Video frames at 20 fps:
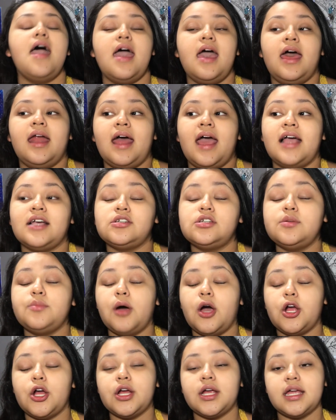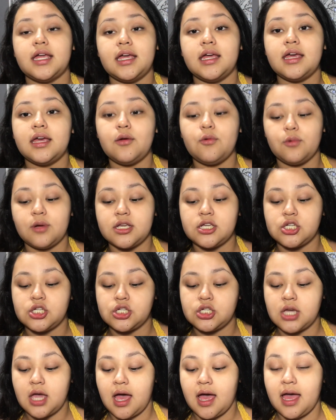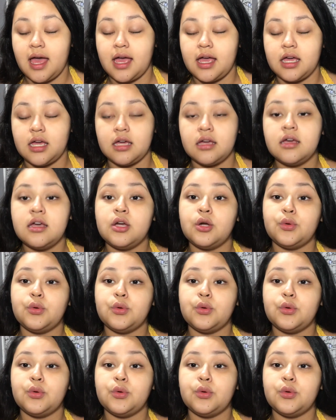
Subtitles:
And I actually bought her kit, which I